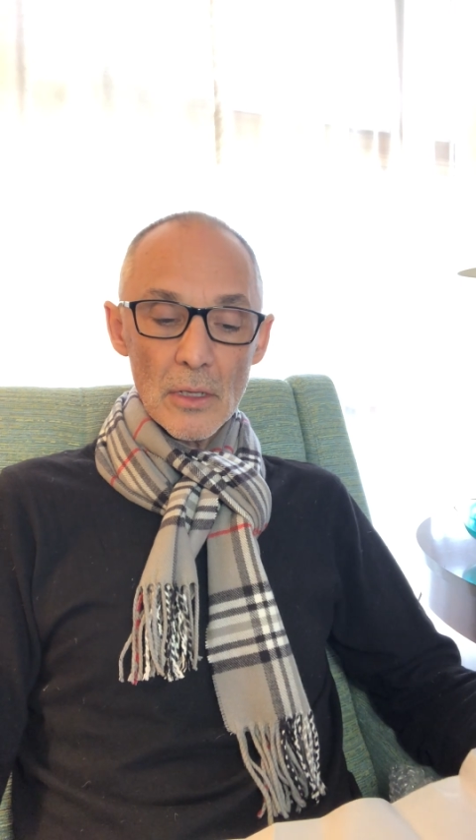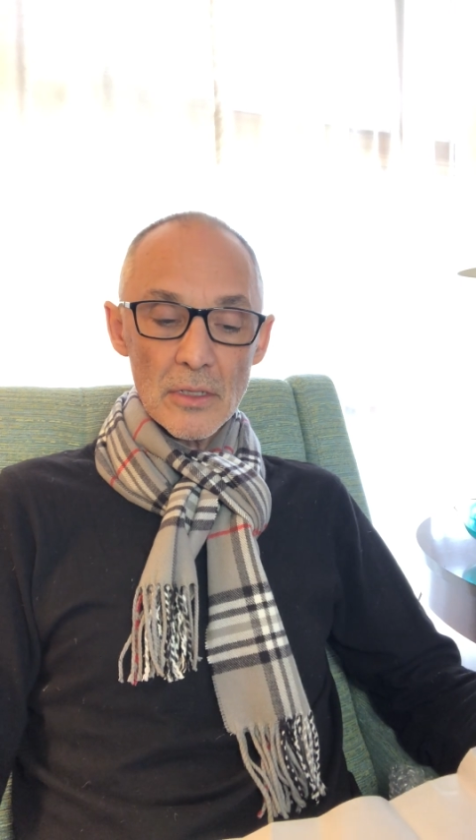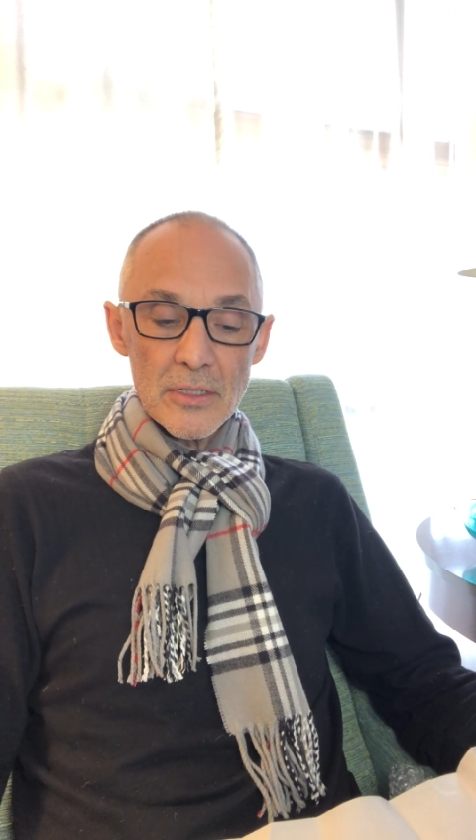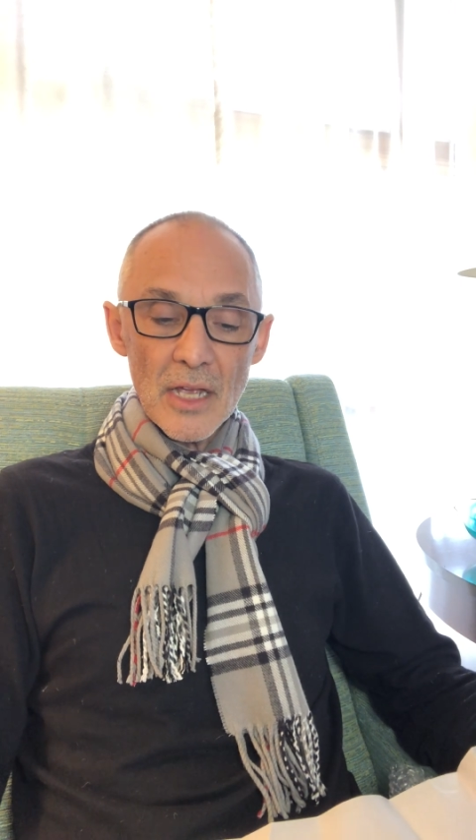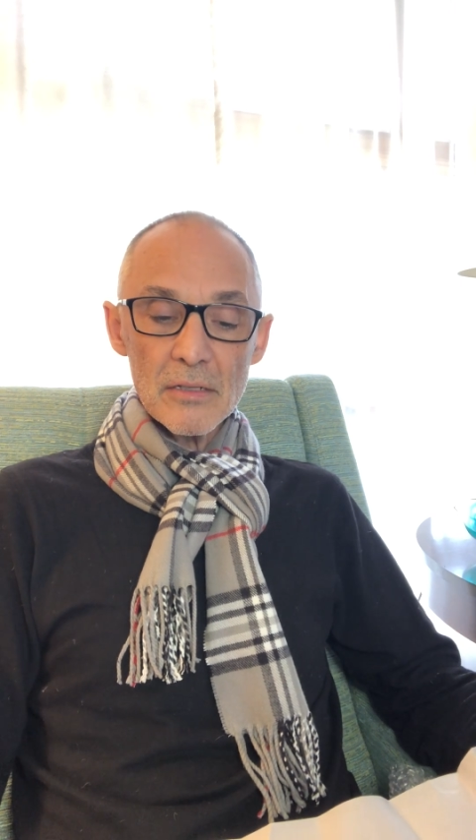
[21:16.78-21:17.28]

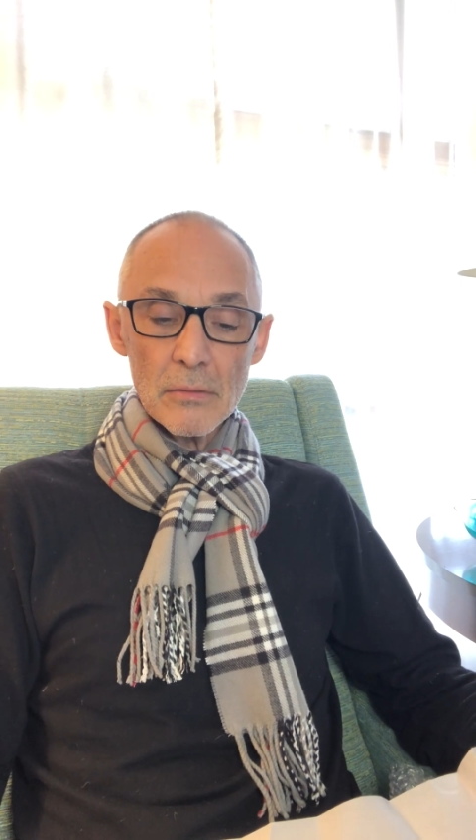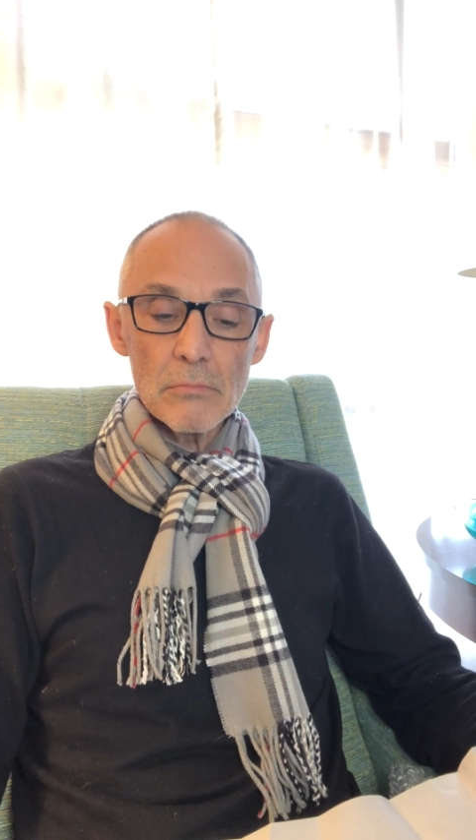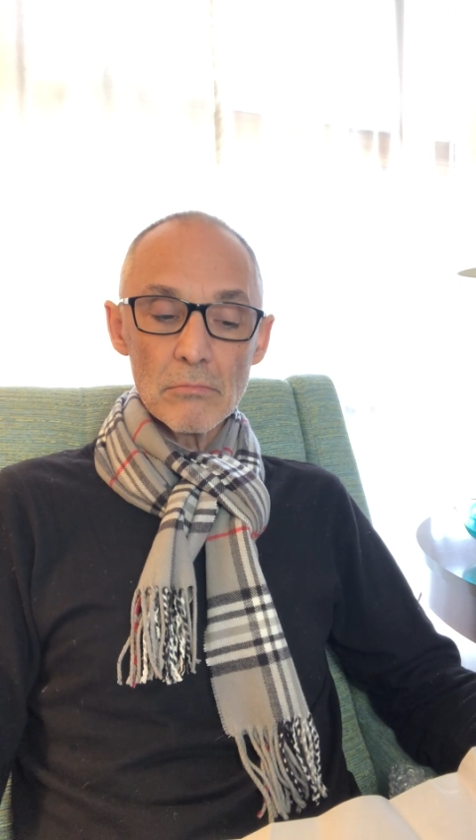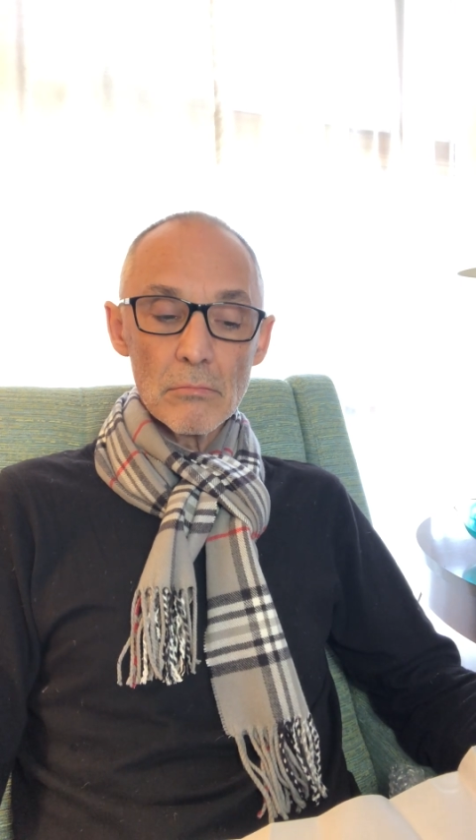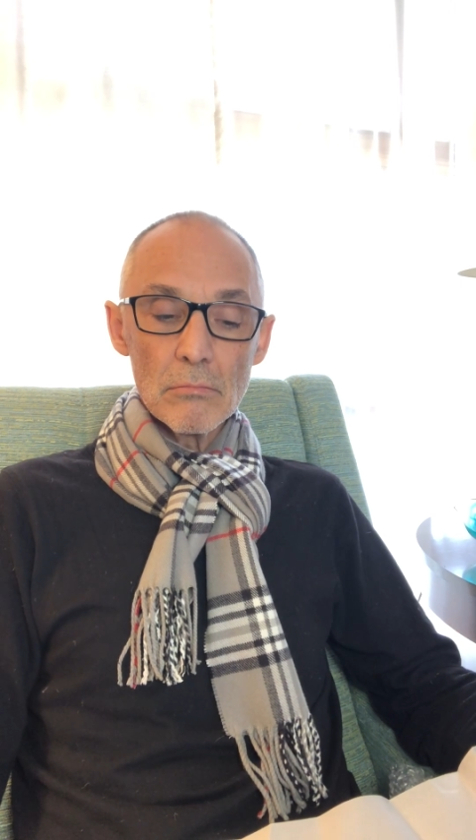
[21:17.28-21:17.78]
scent.
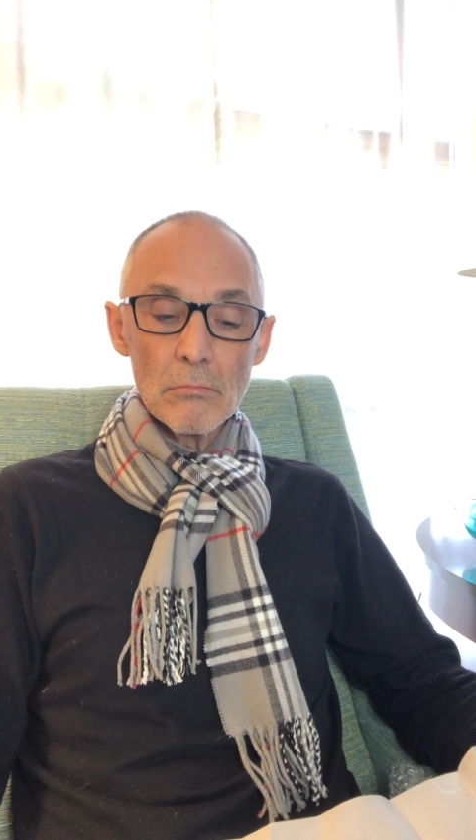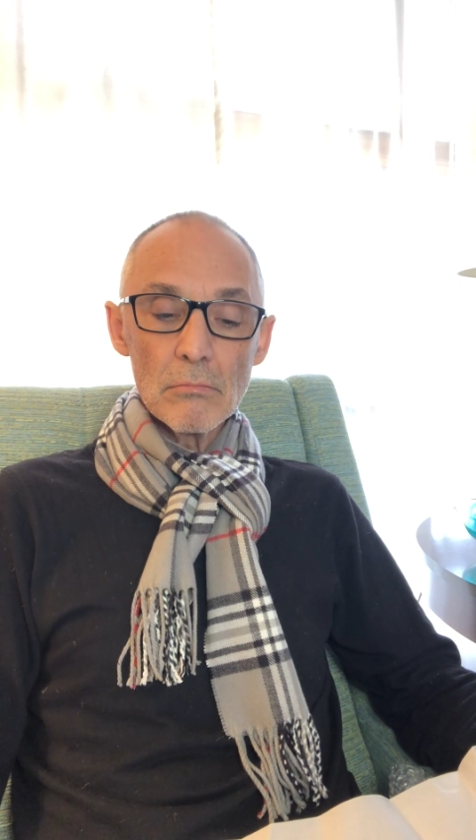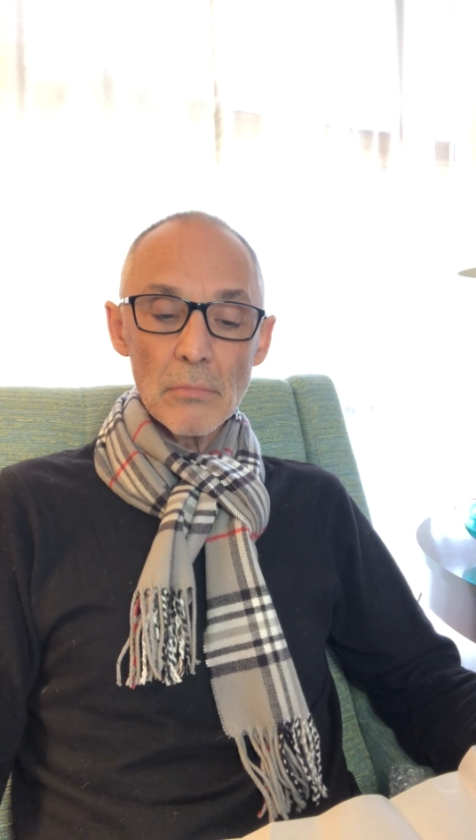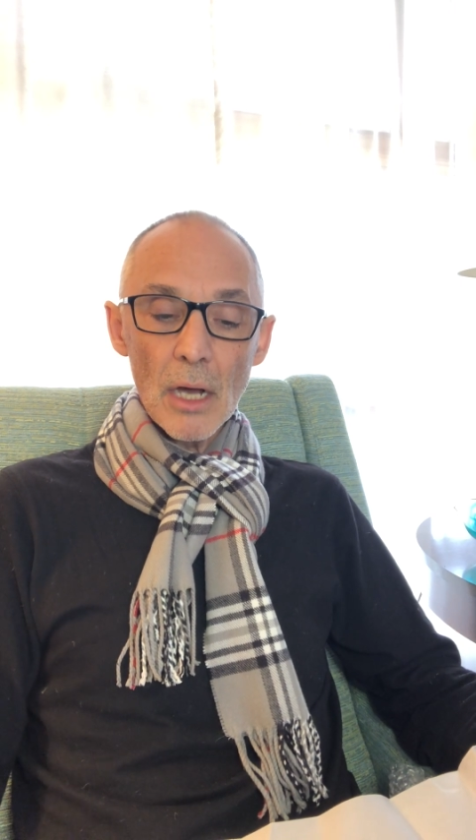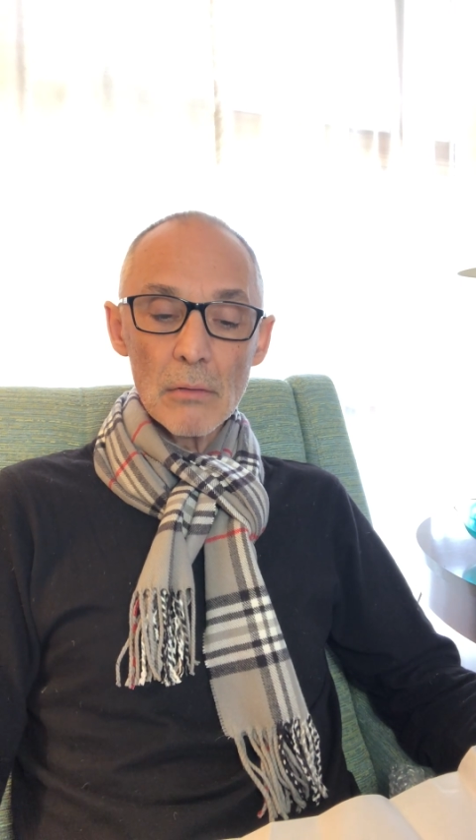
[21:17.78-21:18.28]

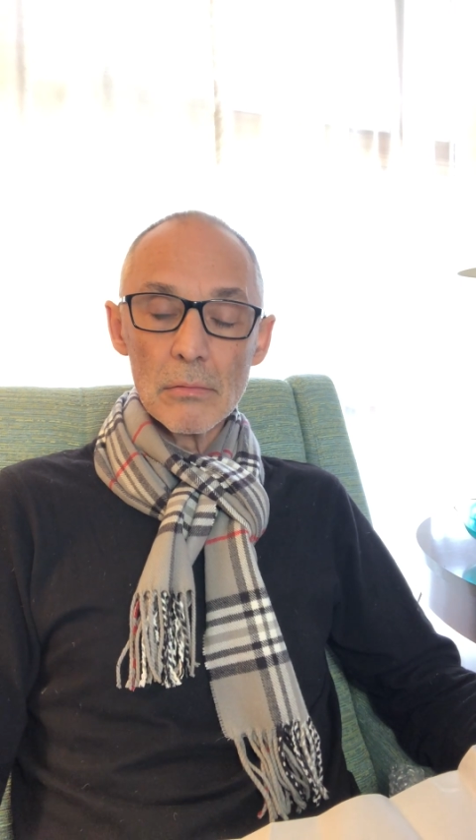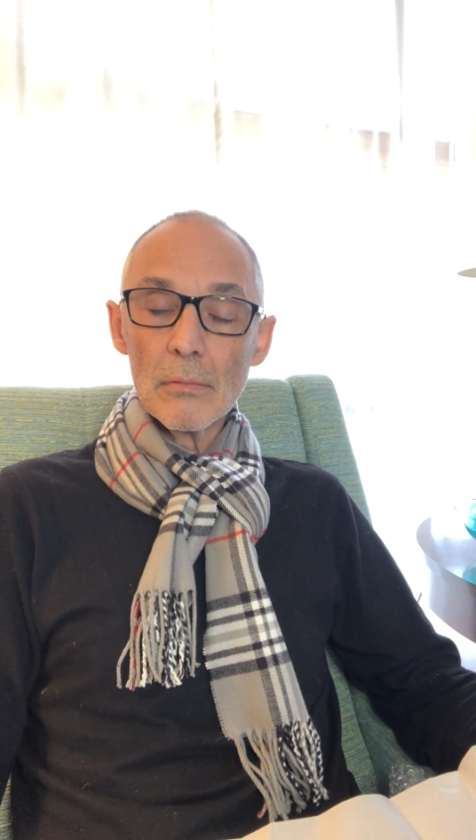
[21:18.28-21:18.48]
Yeah,